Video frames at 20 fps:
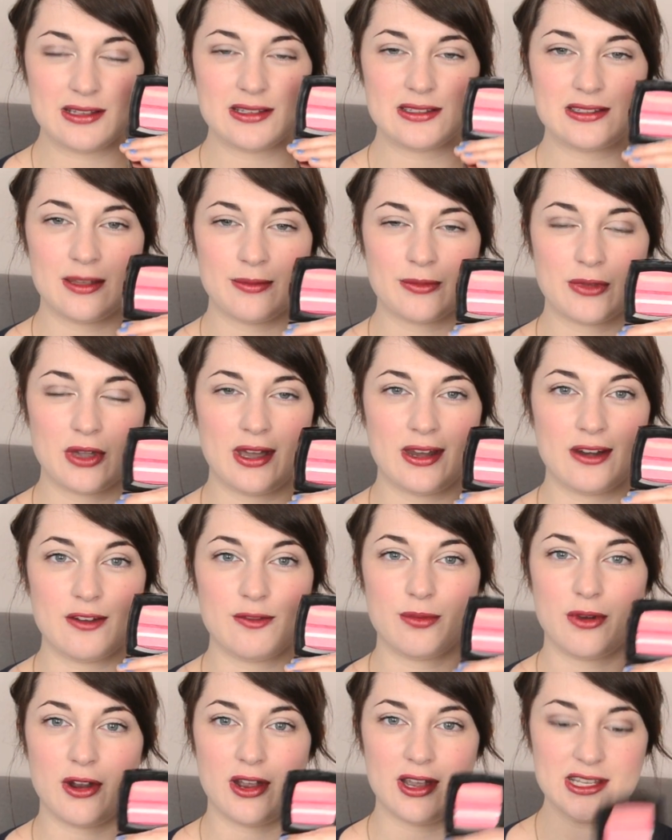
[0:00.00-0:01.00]
some kind
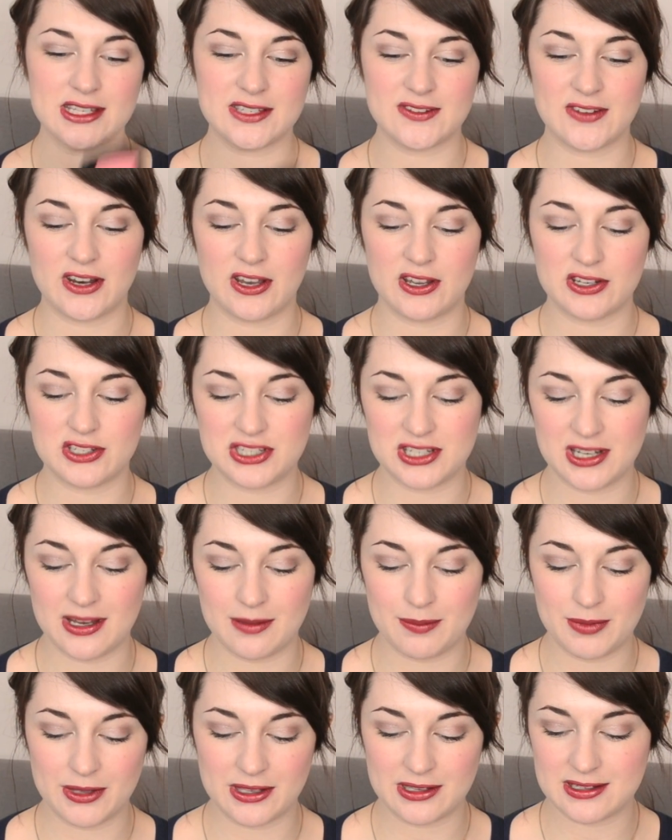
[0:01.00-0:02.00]
of prize for last year
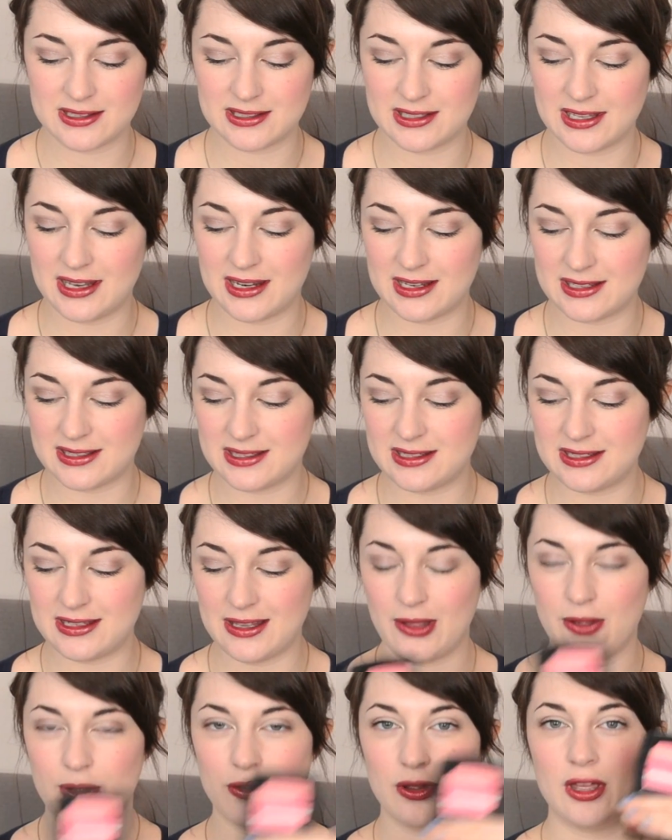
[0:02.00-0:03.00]
because it is
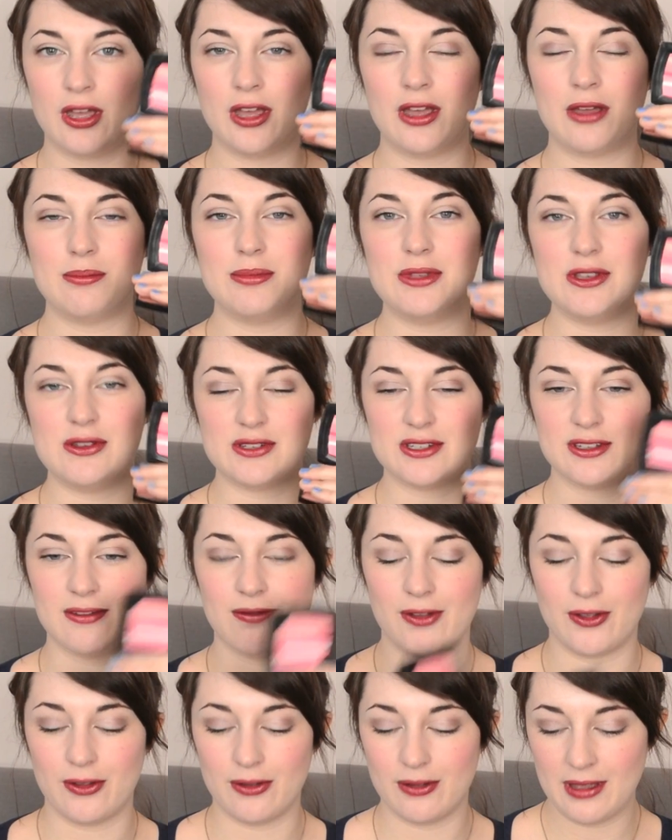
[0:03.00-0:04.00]
still
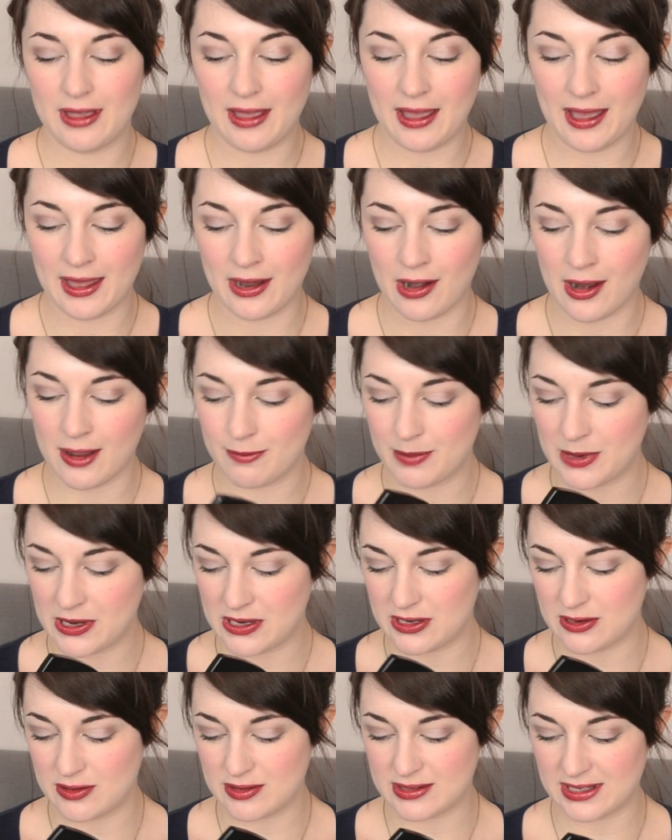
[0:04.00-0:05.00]
beautiful and I've
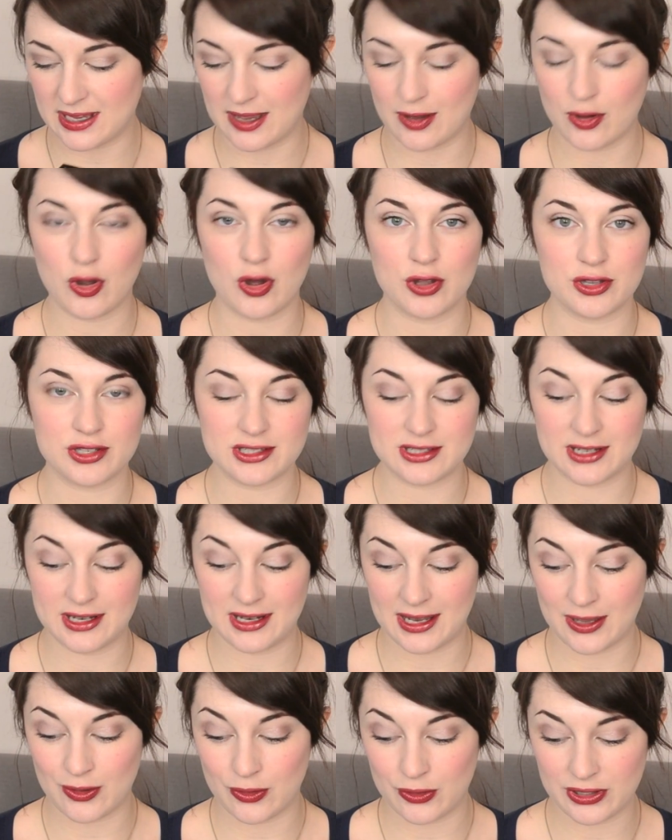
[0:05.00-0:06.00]
been using it
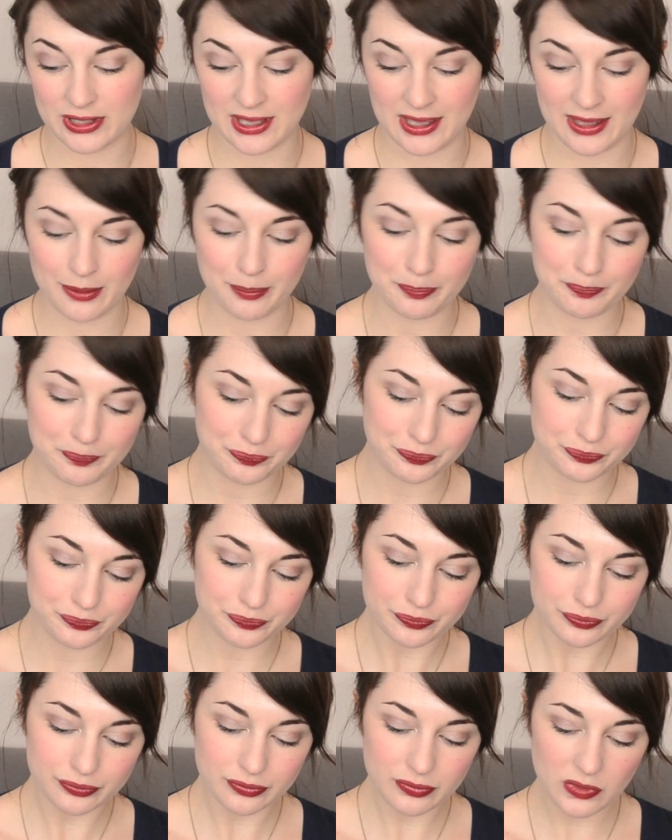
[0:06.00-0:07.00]
constantly all year.
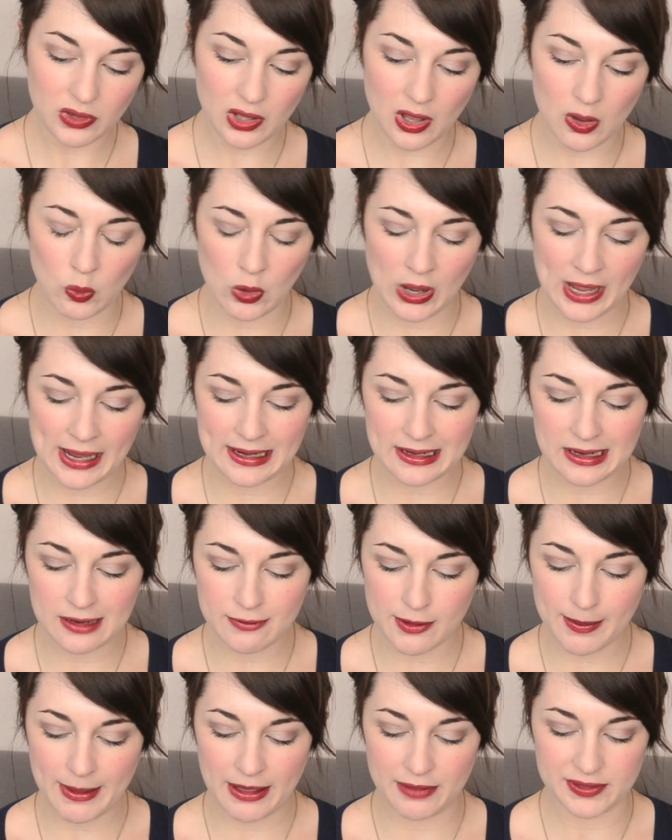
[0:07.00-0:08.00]
What I love
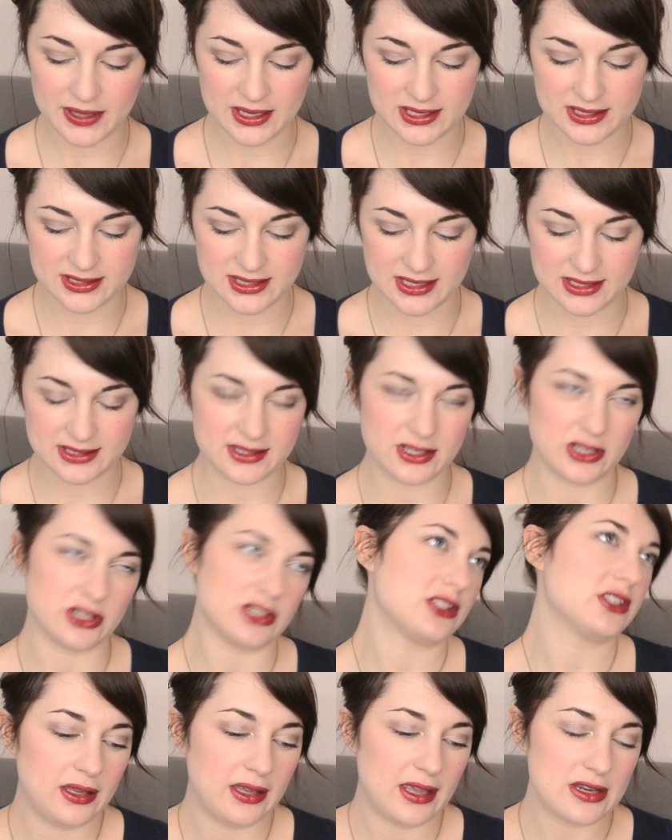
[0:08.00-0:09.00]
about this is
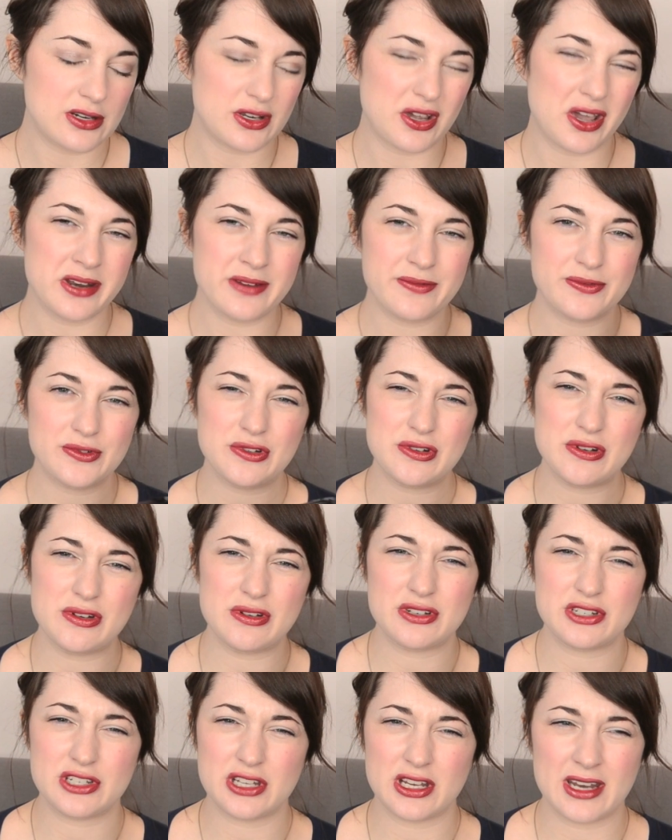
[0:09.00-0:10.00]
that in kind of true
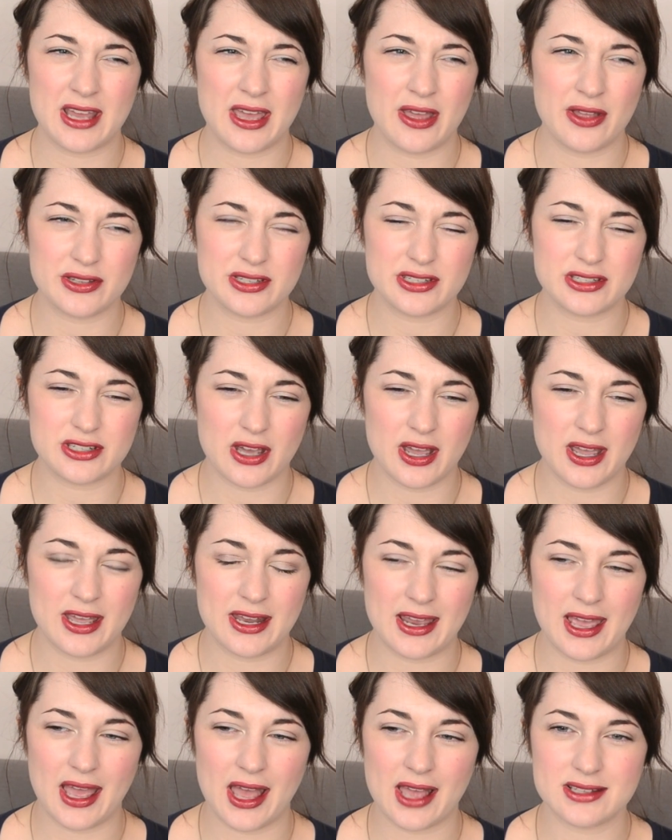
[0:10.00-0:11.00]
Chanel style,
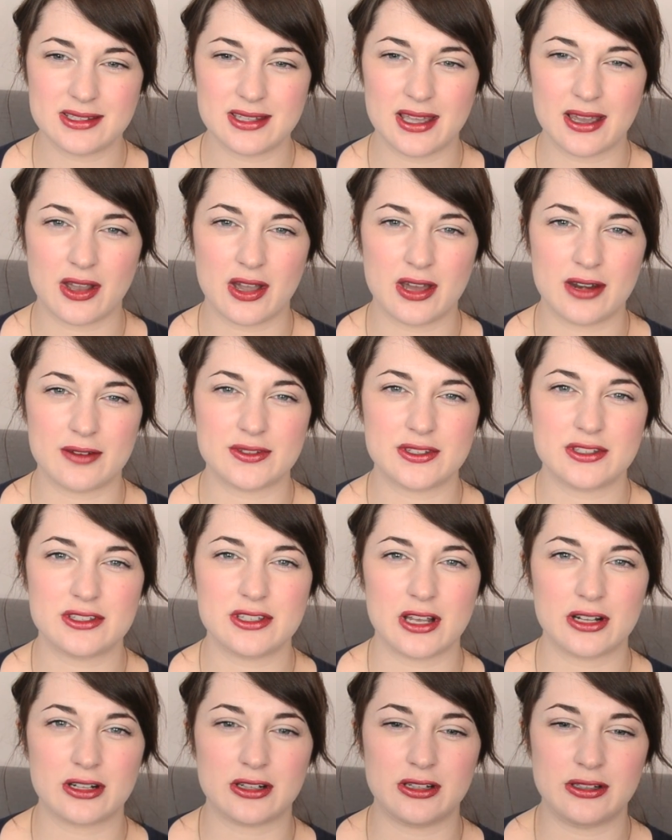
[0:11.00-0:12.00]
it has that kind of
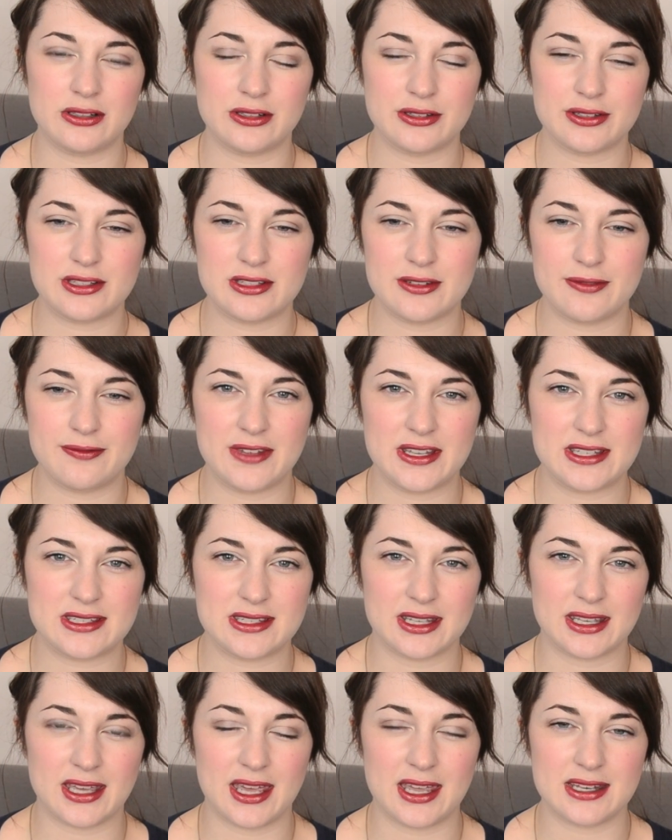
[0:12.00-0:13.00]
subtle,
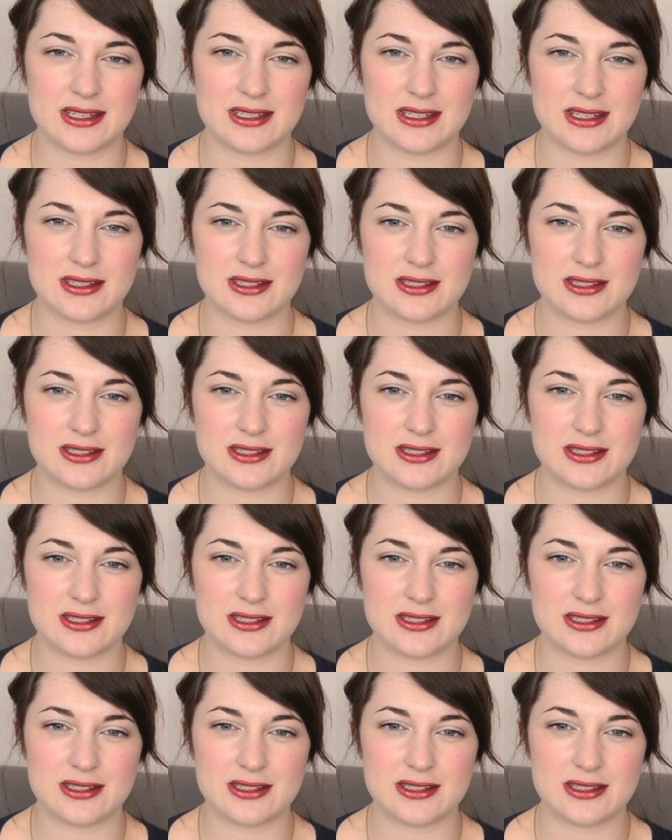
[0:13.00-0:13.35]
sophisticated